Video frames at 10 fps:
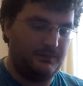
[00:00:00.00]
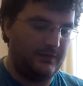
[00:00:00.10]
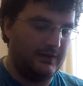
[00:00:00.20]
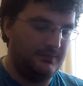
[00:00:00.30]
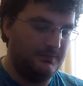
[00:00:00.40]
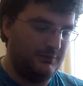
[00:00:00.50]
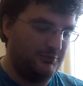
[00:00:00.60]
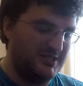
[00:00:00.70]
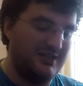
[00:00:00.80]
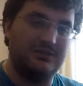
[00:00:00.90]
if we
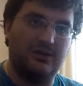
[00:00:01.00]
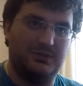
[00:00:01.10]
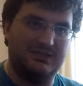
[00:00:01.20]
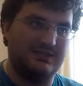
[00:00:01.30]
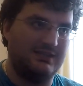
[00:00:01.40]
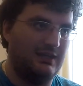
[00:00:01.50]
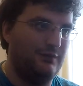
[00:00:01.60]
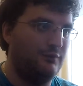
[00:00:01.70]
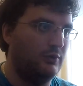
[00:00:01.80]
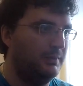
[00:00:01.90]
didn't go into Tier 4,